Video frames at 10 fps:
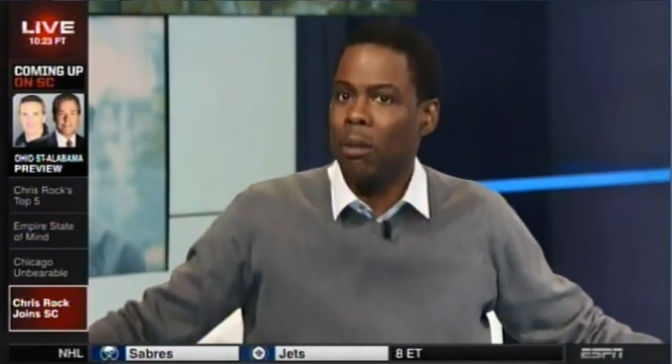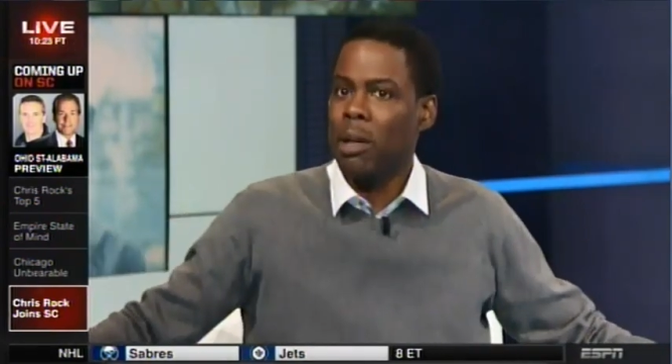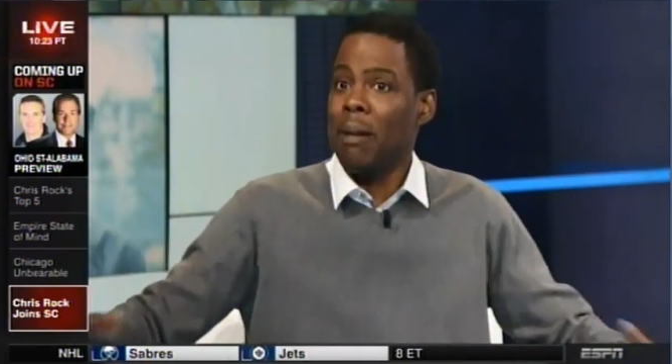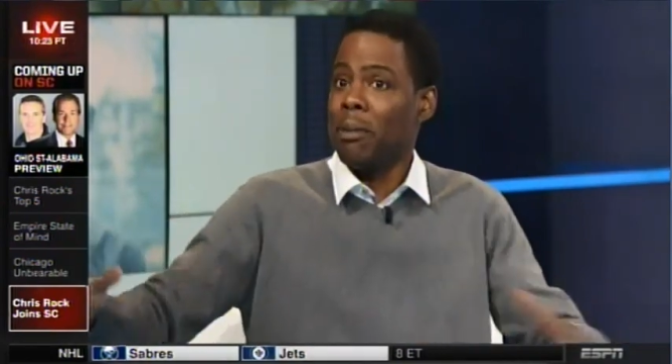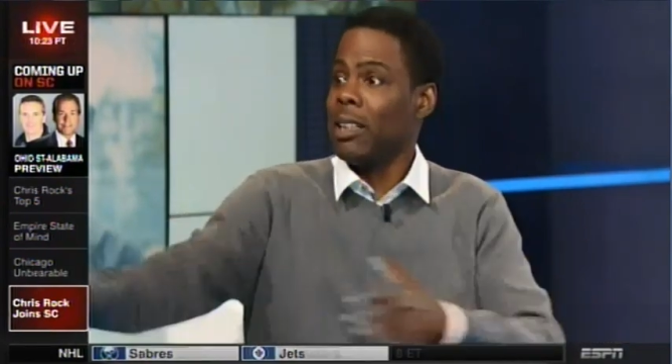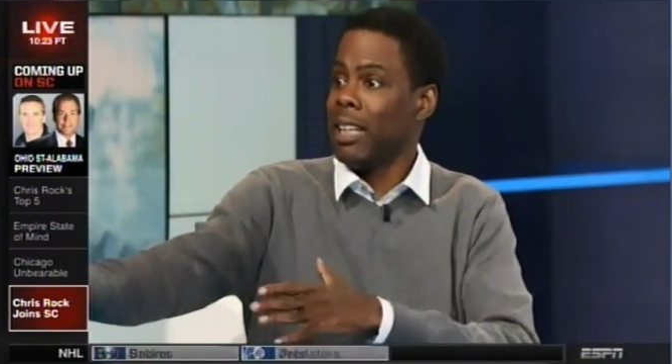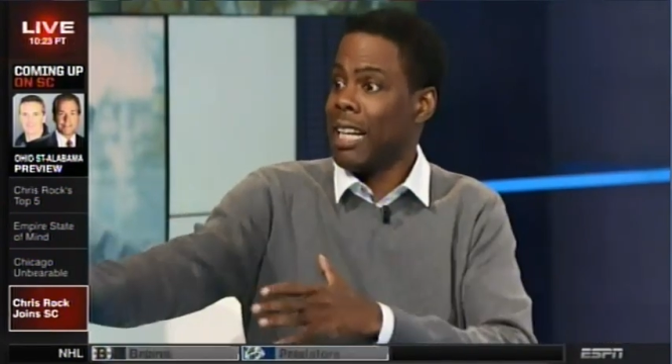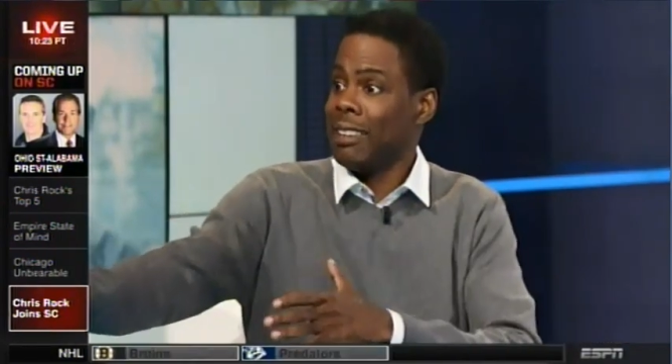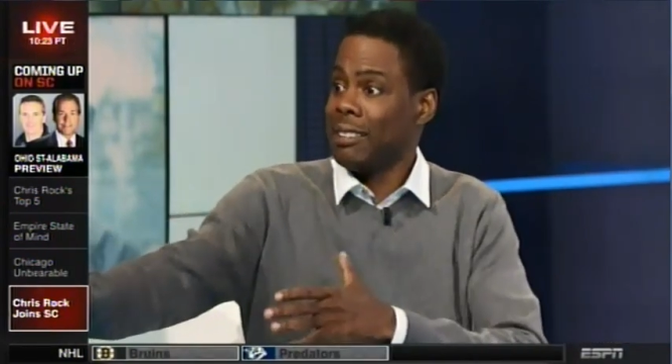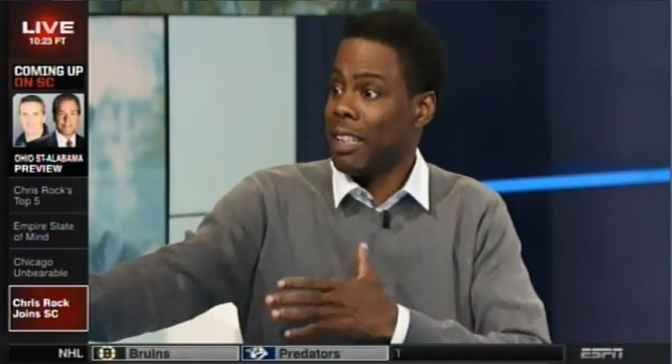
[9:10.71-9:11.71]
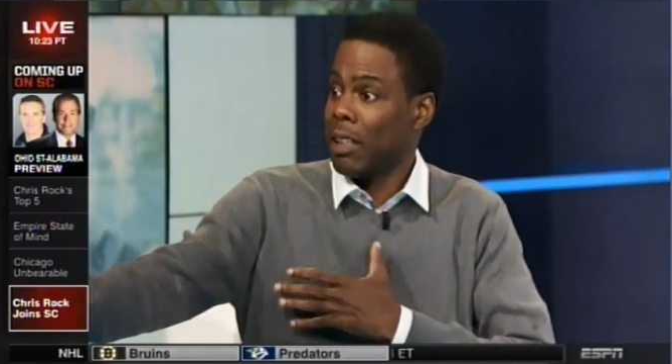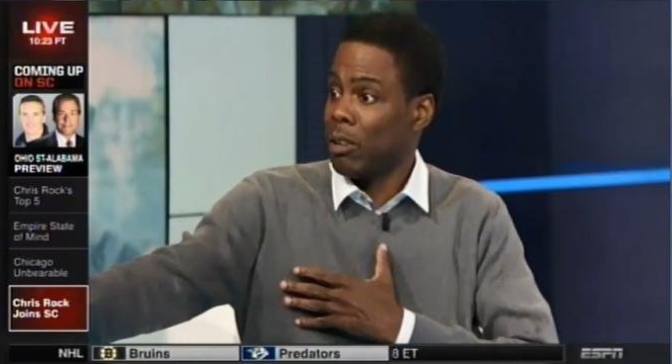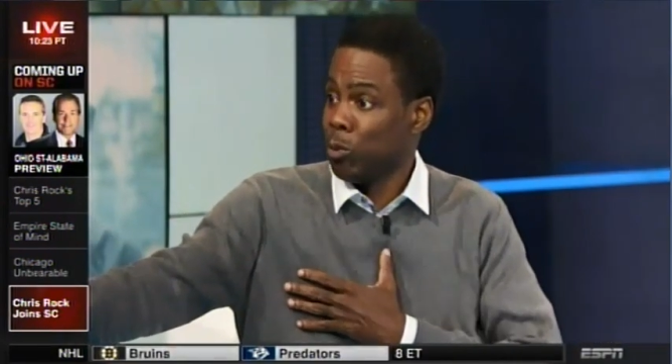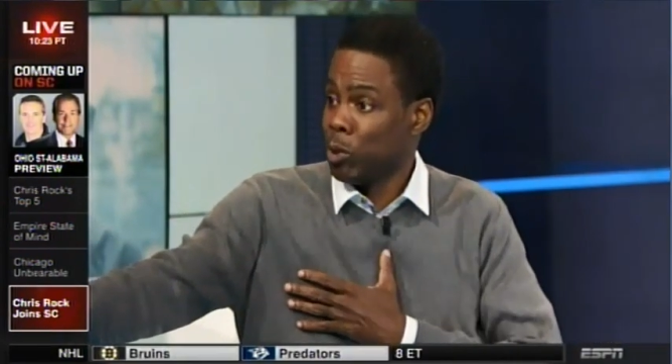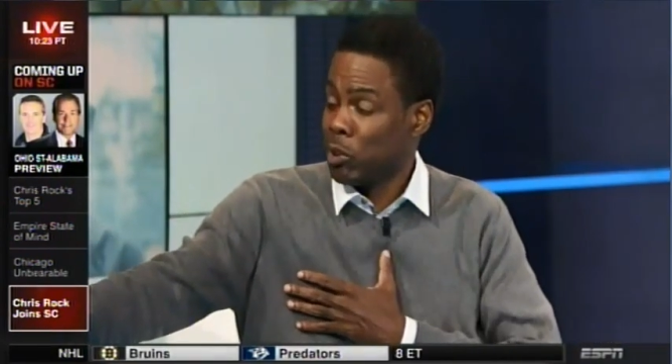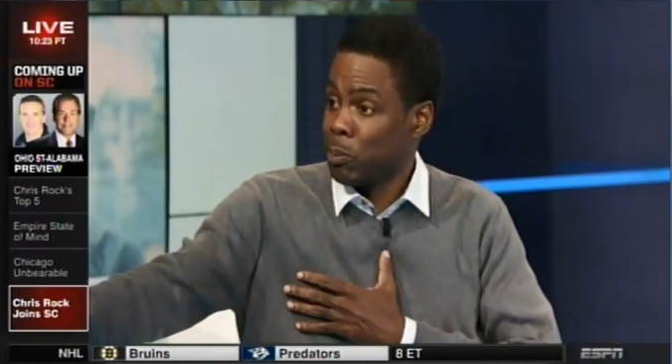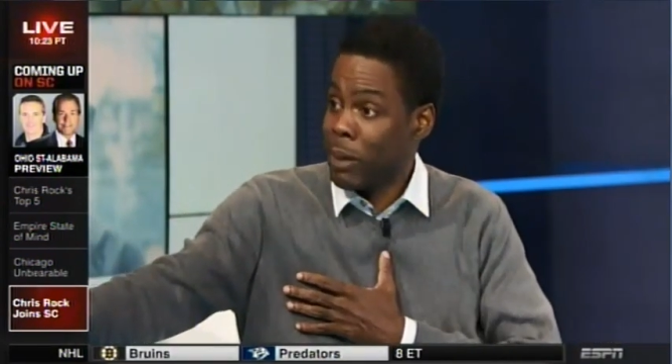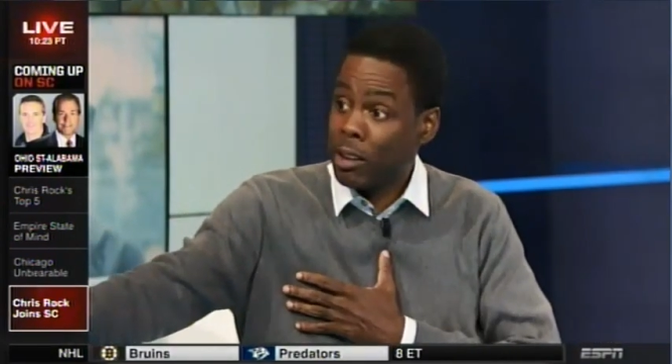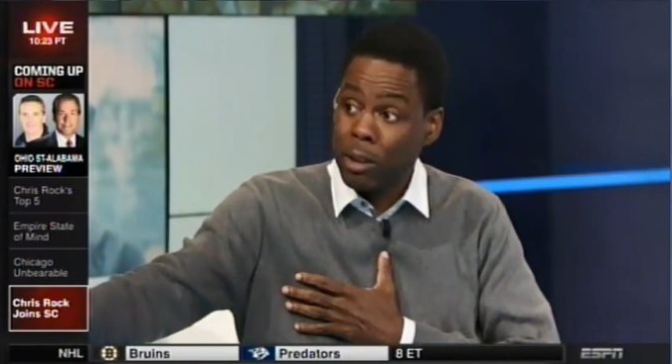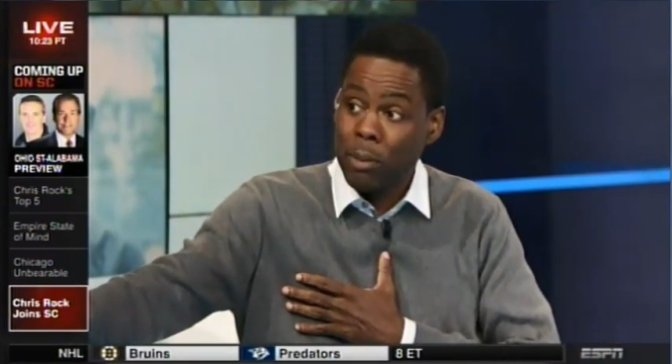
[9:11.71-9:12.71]
I mean, and I say that in
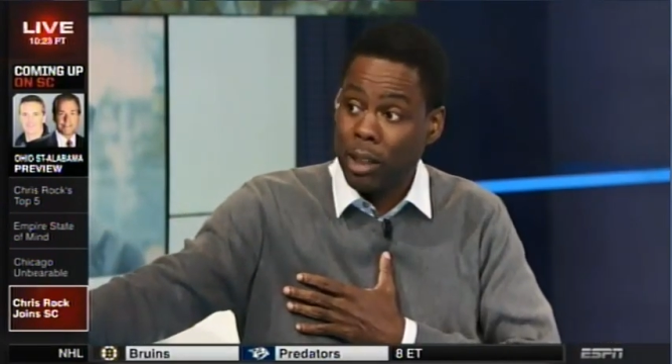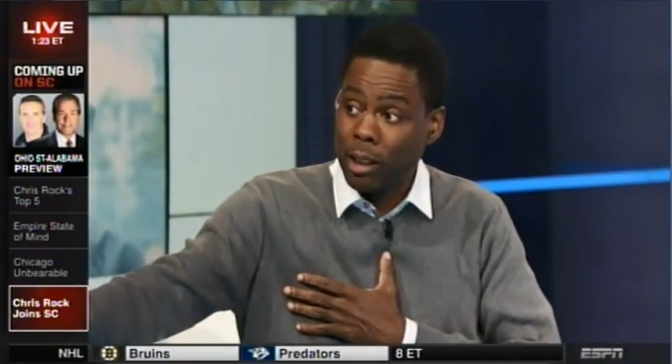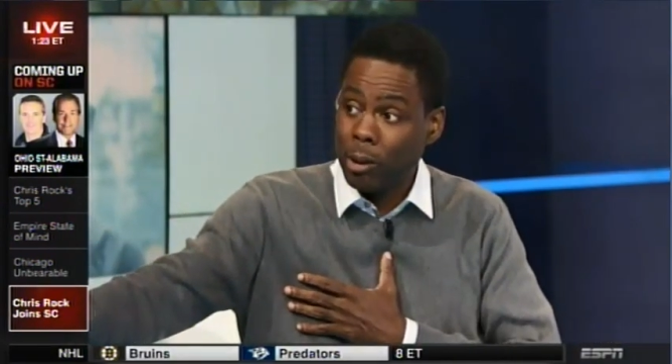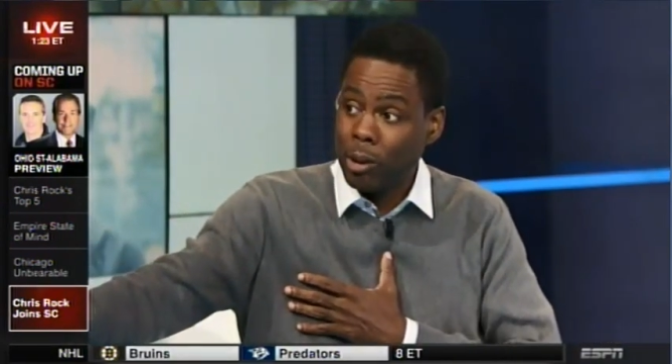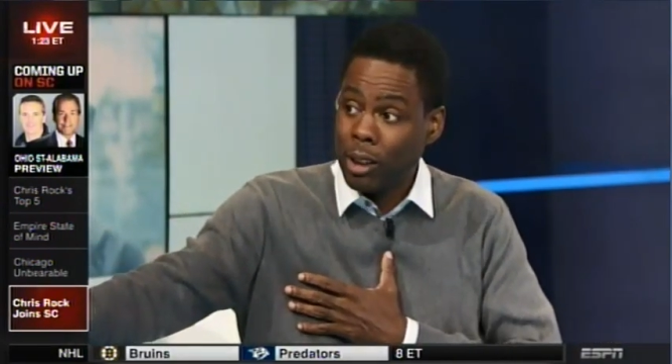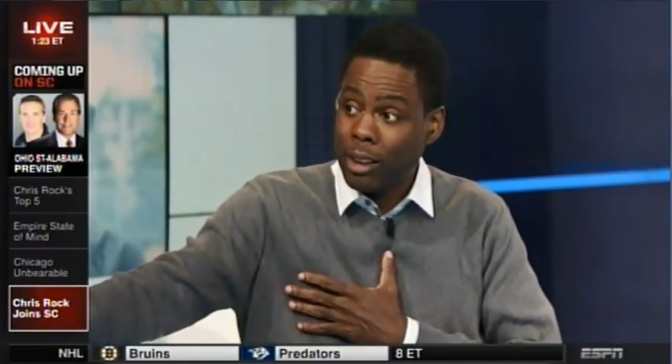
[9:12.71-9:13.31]
respect to Melo.